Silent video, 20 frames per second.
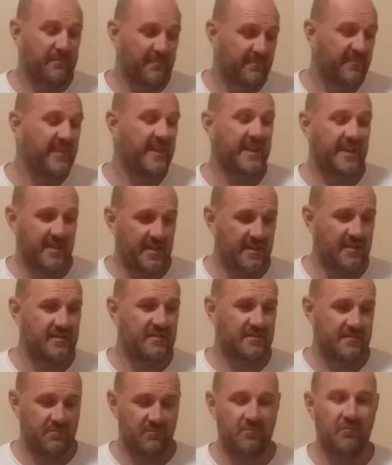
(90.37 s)
via
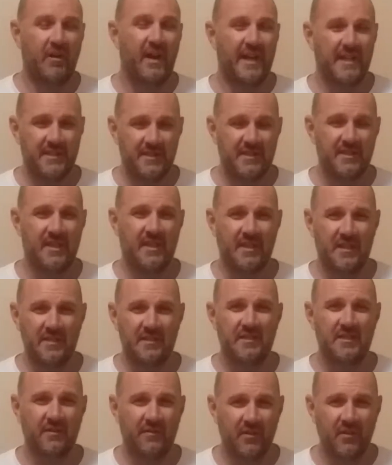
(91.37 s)
rights and
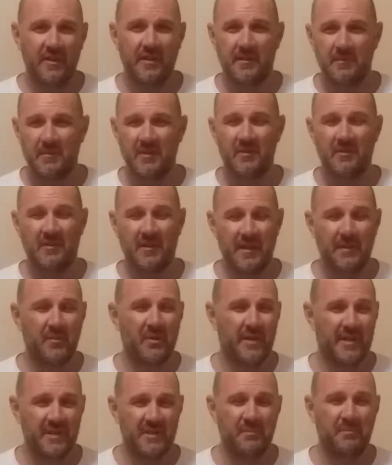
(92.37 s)
civil
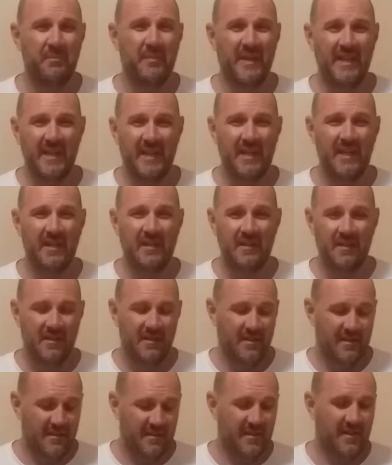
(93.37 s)
liberties being
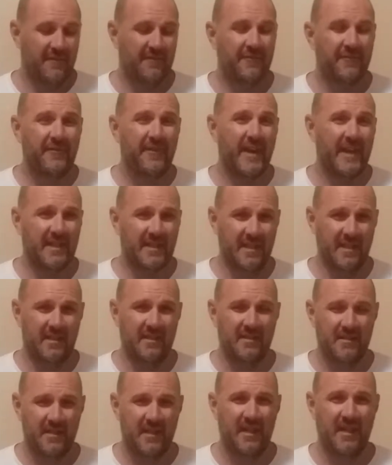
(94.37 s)
affected.
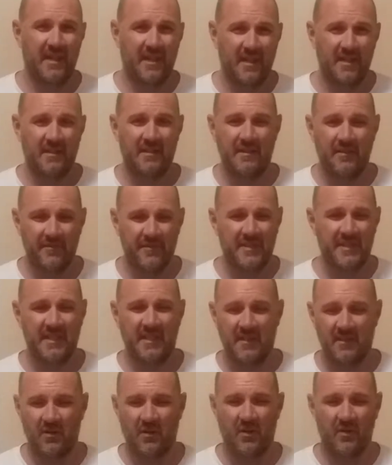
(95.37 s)
And you've
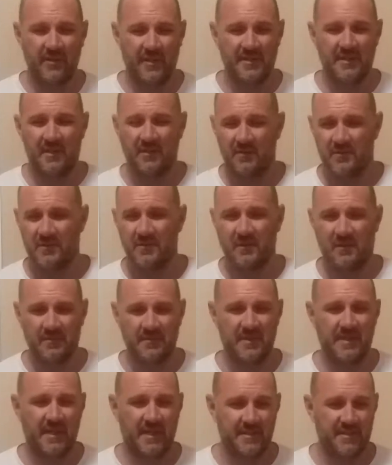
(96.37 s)
seen all these other
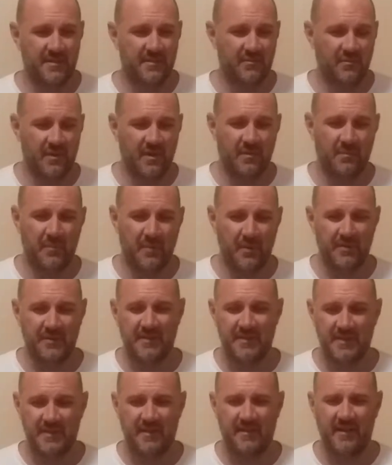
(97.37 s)
circumstances where a person
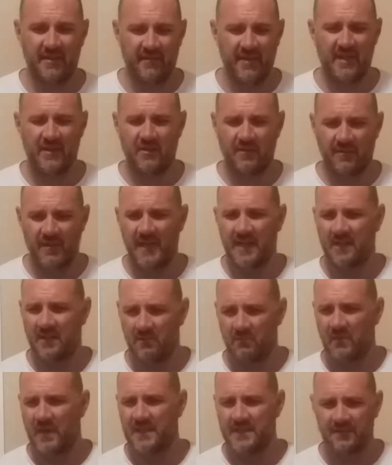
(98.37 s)
said they've had their
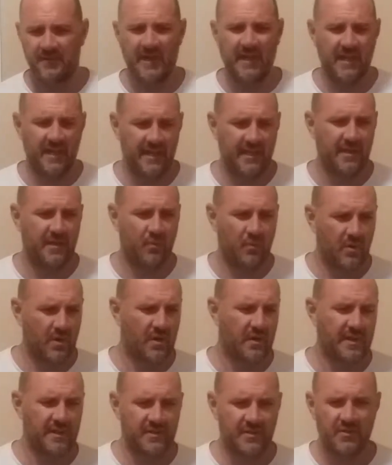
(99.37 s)
rights violated at
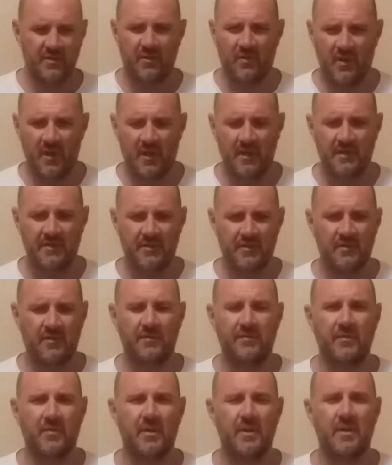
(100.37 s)
work and so on and so
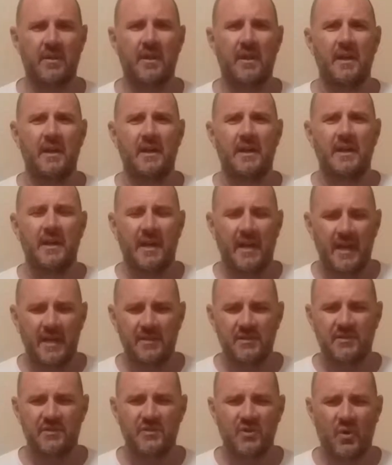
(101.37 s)
forth.
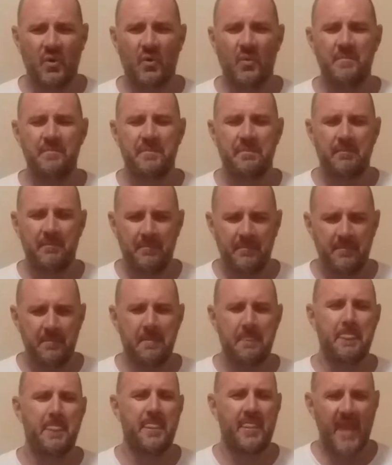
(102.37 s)
And so
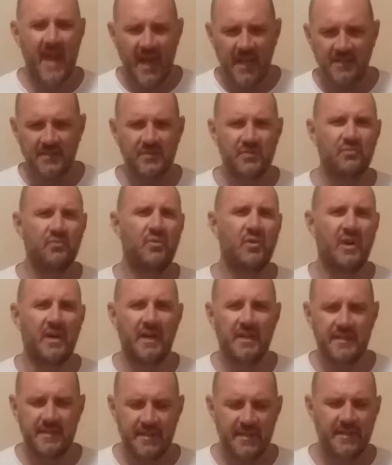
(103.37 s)
that's
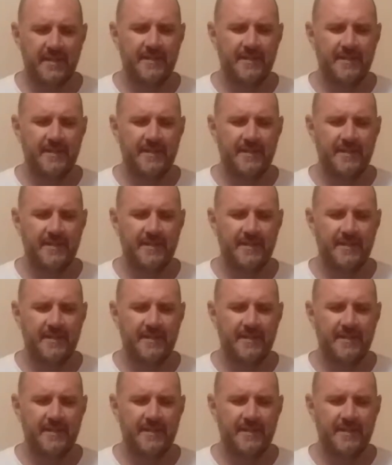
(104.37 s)
what